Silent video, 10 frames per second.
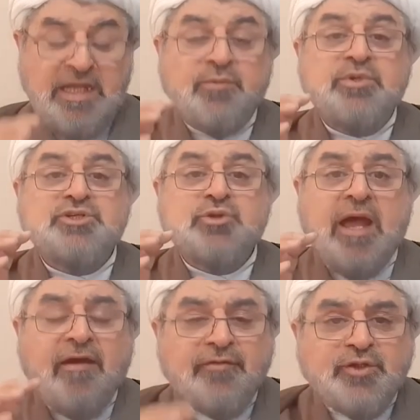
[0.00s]
in which
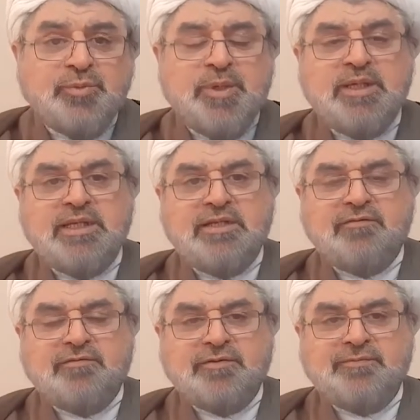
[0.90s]
you have to
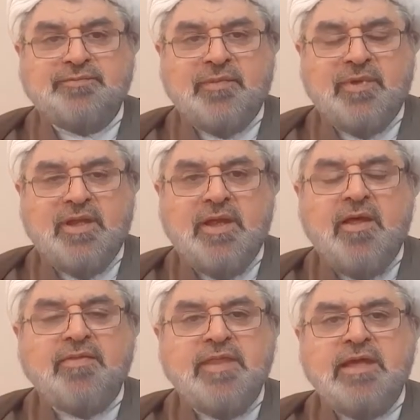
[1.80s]
believe,
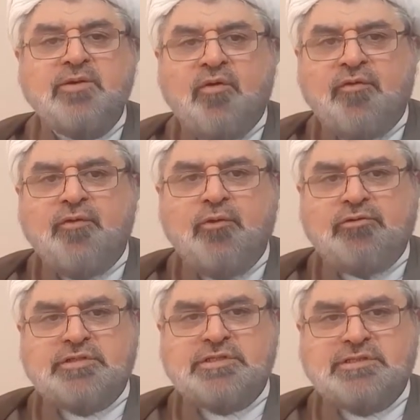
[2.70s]
then of
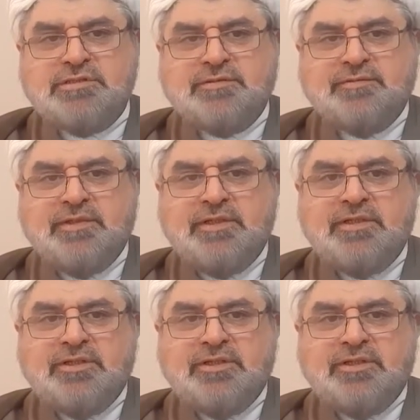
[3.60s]
course